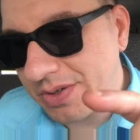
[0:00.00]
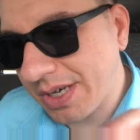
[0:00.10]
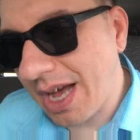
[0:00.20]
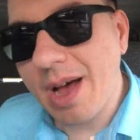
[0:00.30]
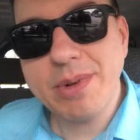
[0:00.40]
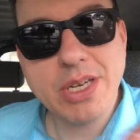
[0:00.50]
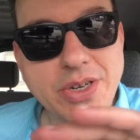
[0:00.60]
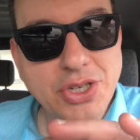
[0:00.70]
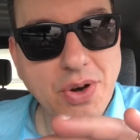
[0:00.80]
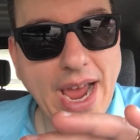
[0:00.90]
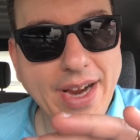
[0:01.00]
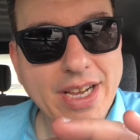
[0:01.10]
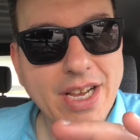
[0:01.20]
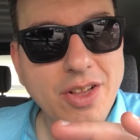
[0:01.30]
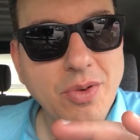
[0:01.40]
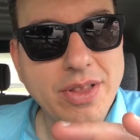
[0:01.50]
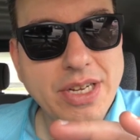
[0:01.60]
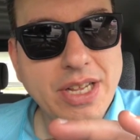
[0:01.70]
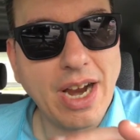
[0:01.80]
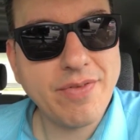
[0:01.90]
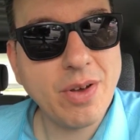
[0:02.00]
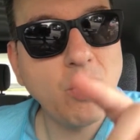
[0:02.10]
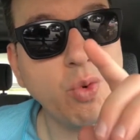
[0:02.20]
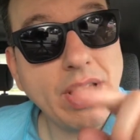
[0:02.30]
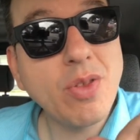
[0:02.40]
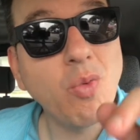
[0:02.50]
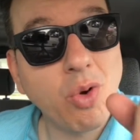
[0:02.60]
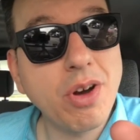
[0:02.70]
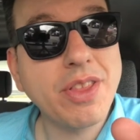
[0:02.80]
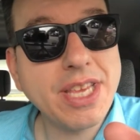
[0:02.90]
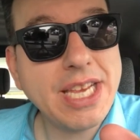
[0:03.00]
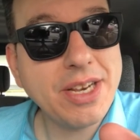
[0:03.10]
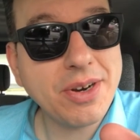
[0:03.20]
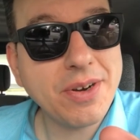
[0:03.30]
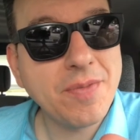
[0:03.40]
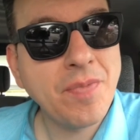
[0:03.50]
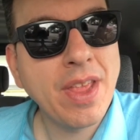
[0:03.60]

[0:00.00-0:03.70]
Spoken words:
commentary track throughout the entire film with Worth Keeter